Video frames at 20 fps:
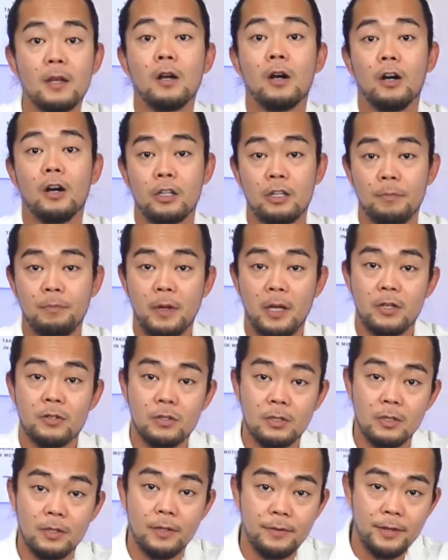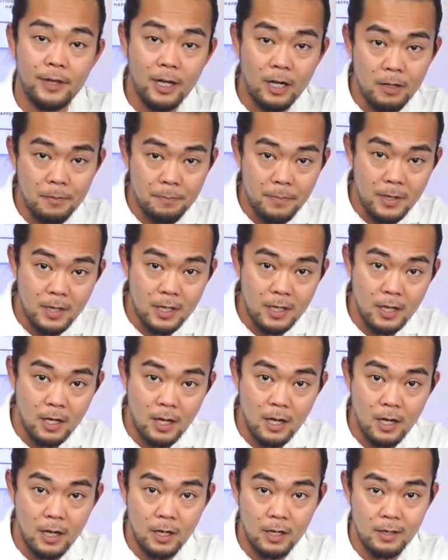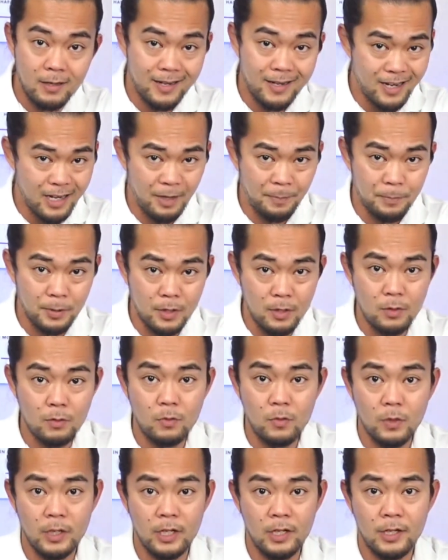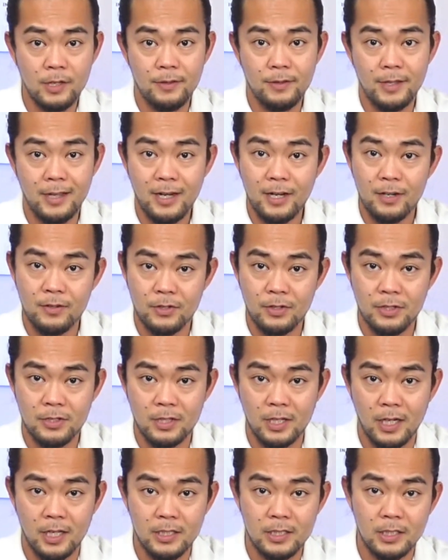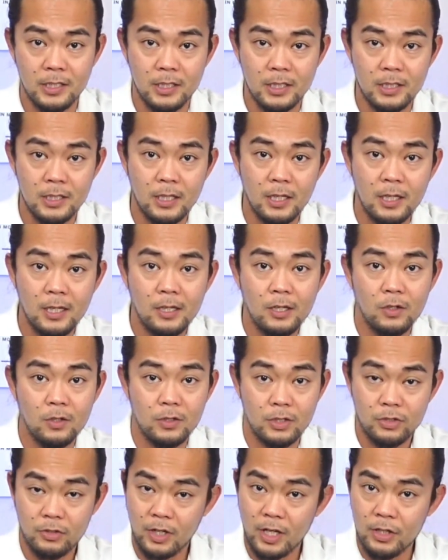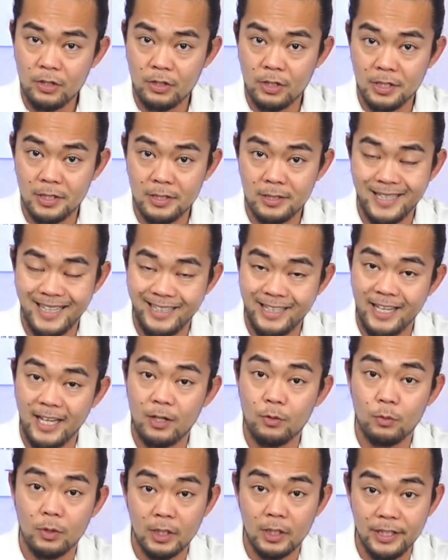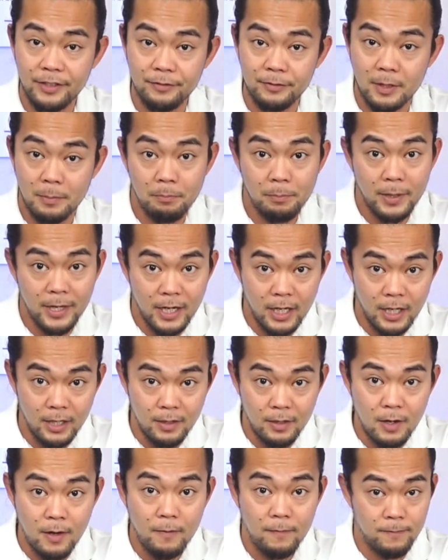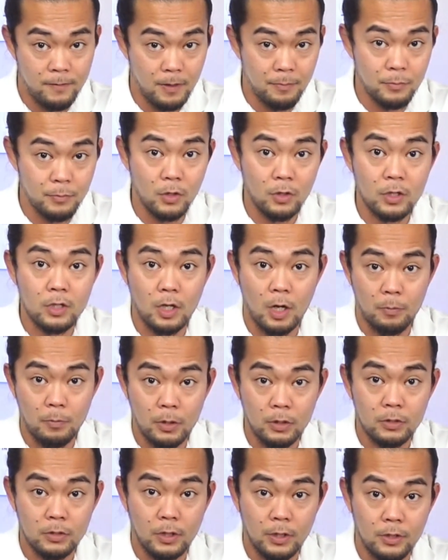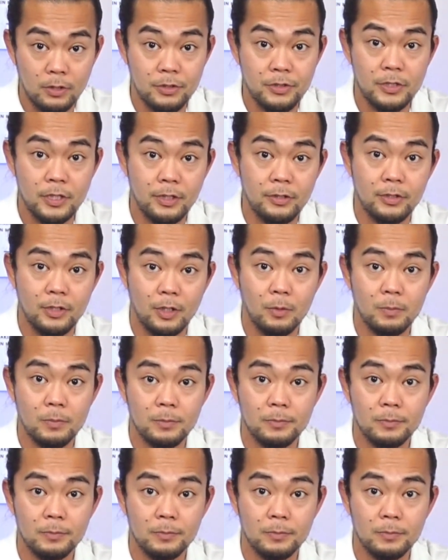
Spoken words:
Occupational therapy can help you with exercises or stretches that can relieve the pain from your carpal tunnel syndrome.